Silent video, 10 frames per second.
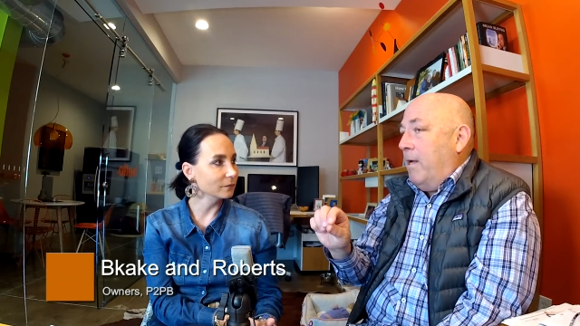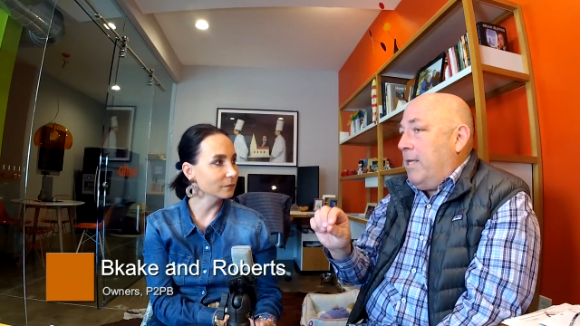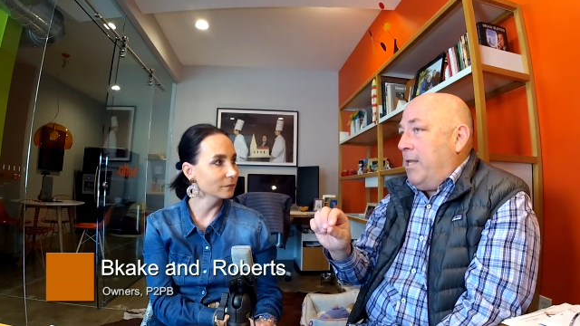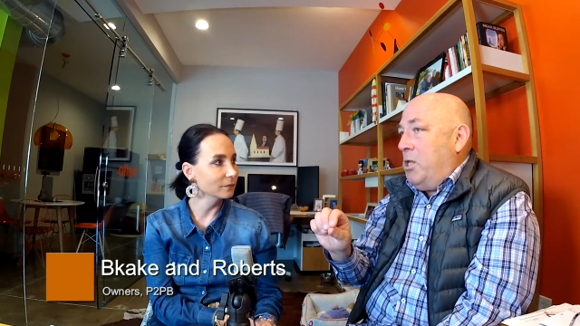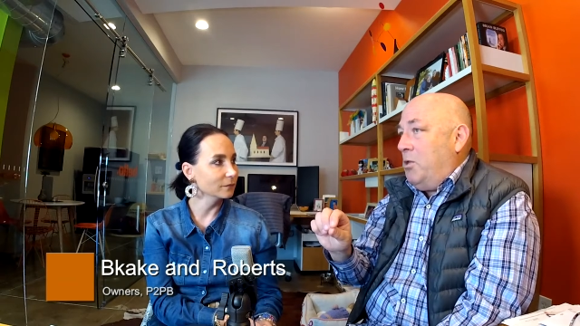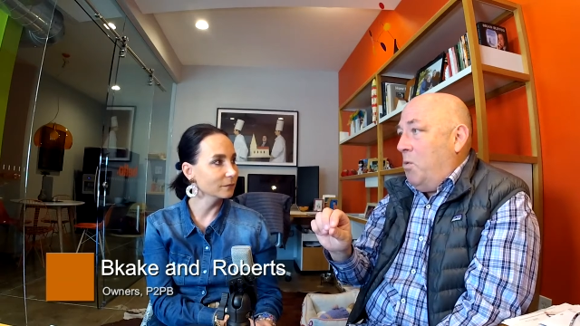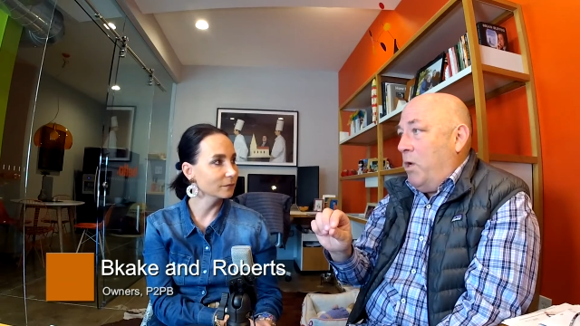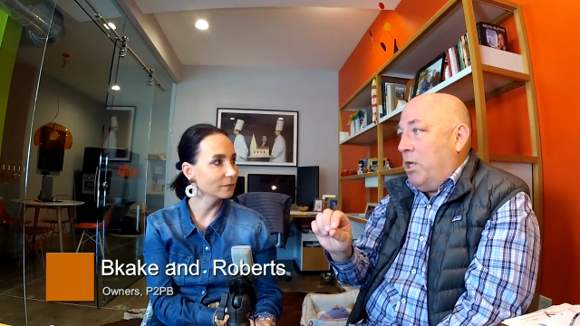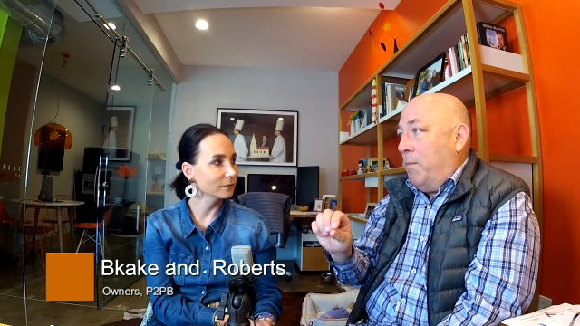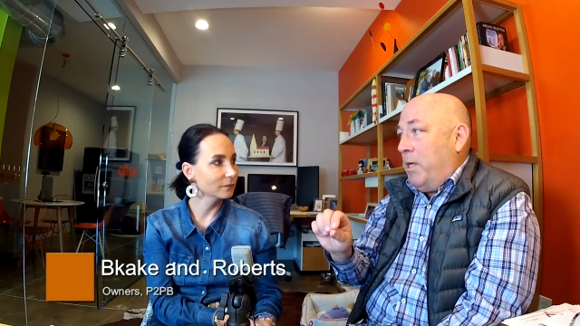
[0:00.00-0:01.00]
Speaker 1: not saying that
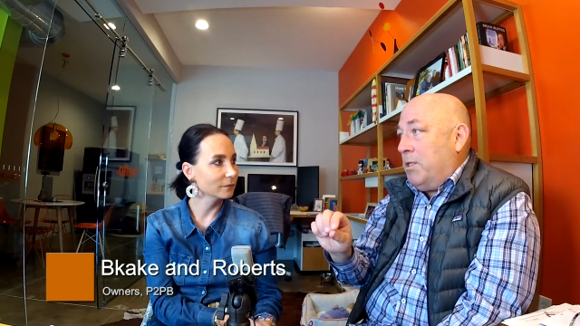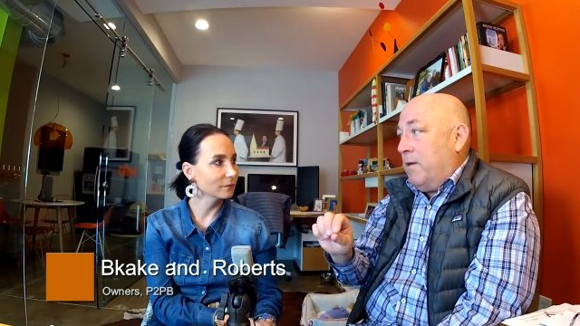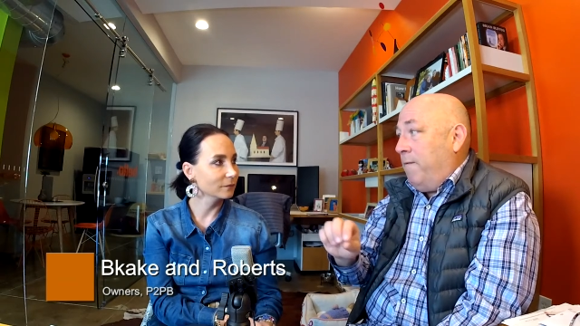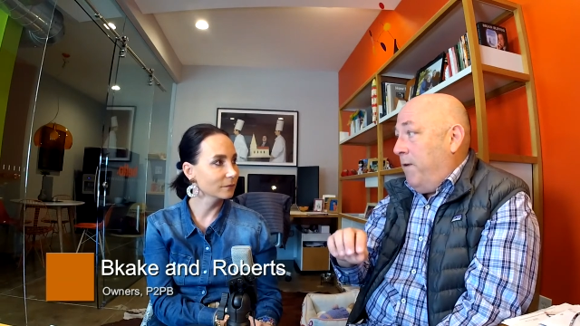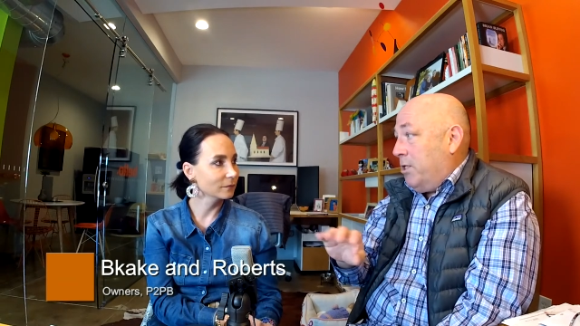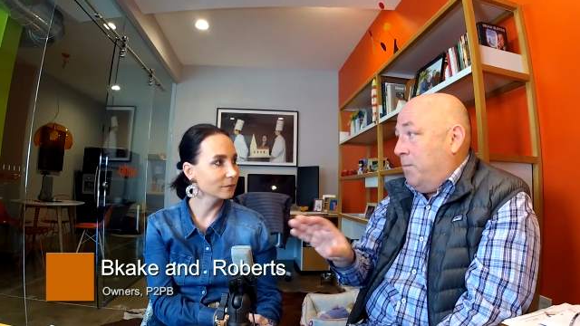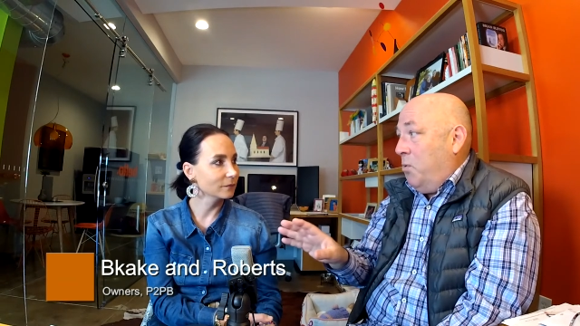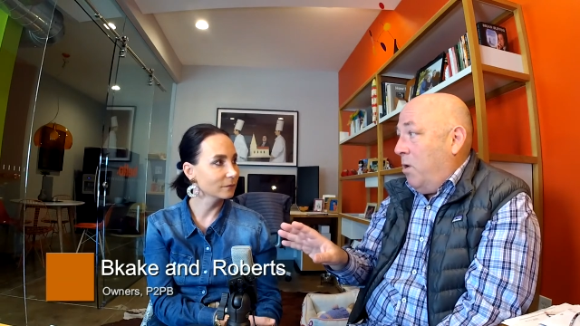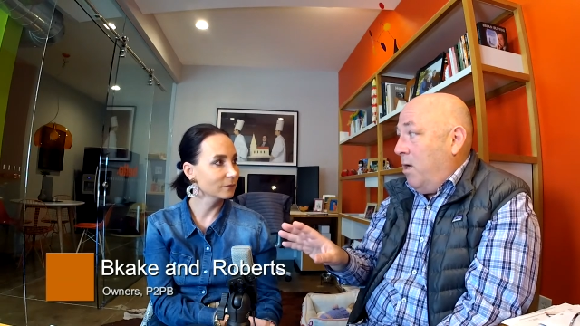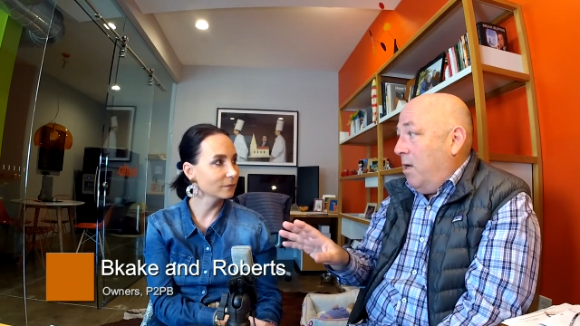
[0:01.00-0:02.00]
we should all be using a vision
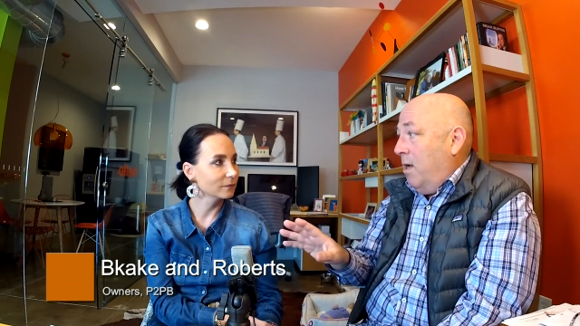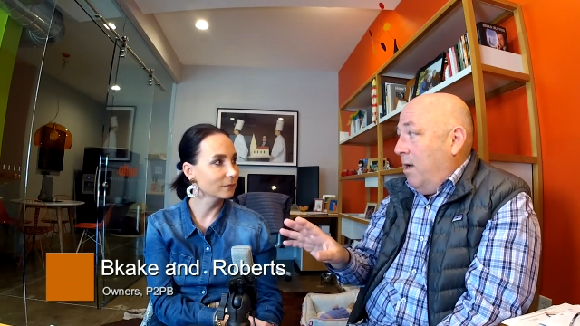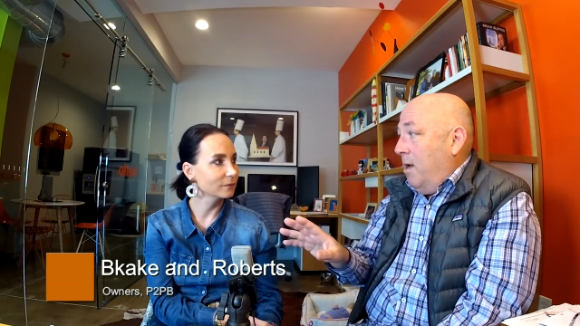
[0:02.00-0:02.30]
board,